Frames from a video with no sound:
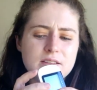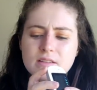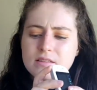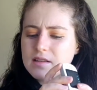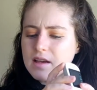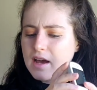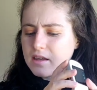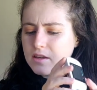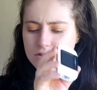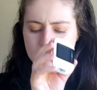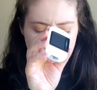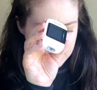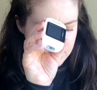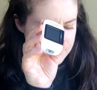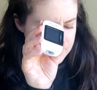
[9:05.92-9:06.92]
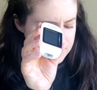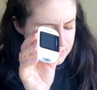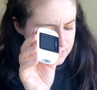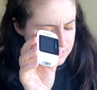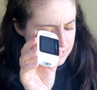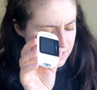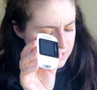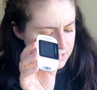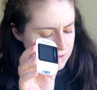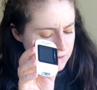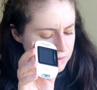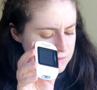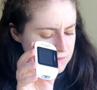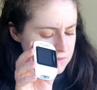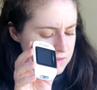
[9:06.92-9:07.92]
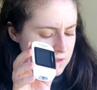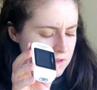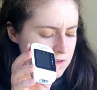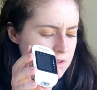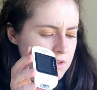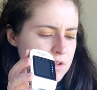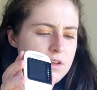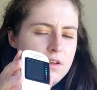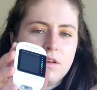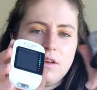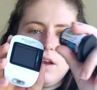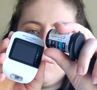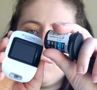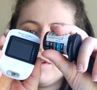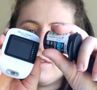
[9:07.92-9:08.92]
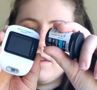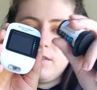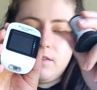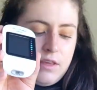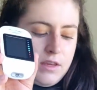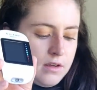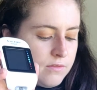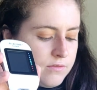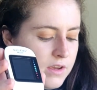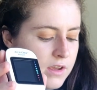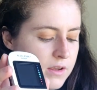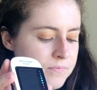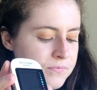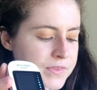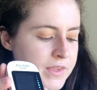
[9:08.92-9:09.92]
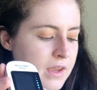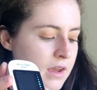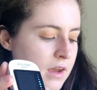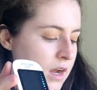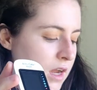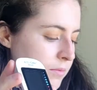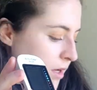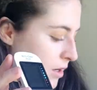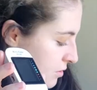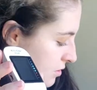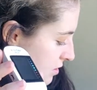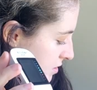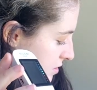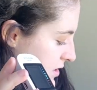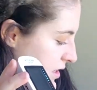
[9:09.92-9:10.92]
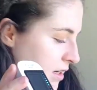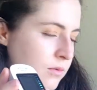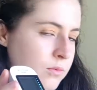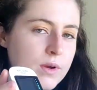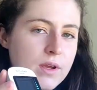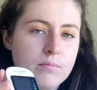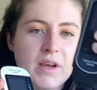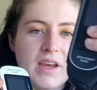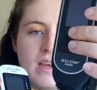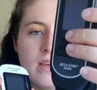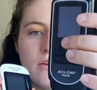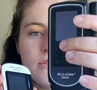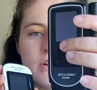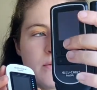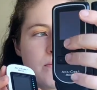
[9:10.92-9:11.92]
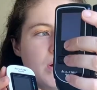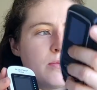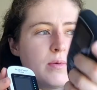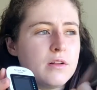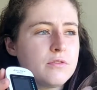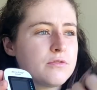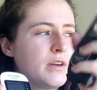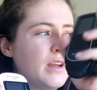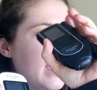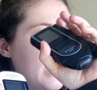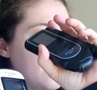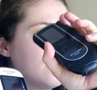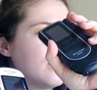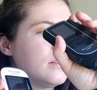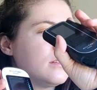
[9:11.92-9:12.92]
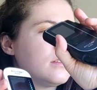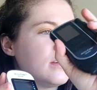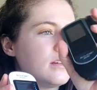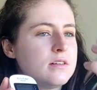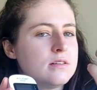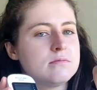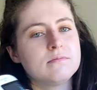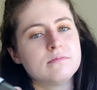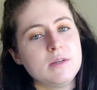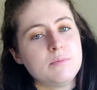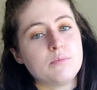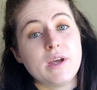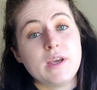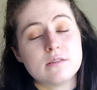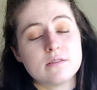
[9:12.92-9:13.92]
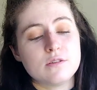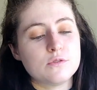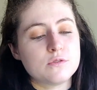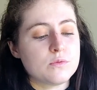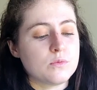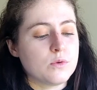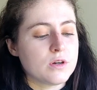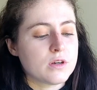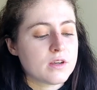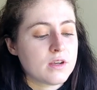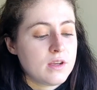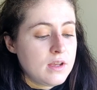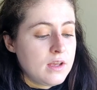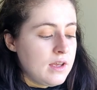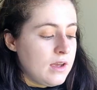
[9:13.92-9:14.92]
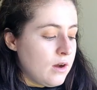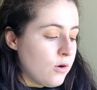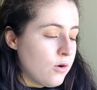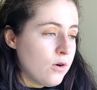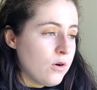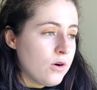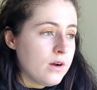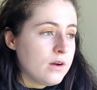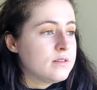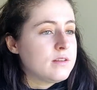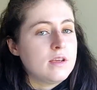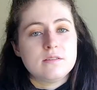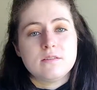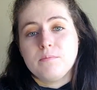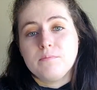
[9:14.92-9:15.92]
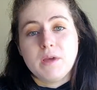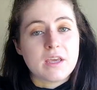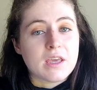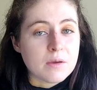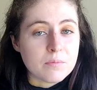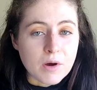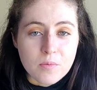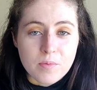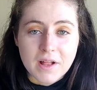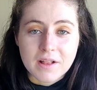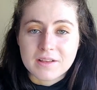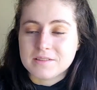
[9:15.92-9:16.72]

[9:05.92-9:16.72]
this Accu Chek Instant and uses it and what they think of it. I'm going to stick with my Accu Chek mobile for now until it breaks and doesn't work, or they stop making mobile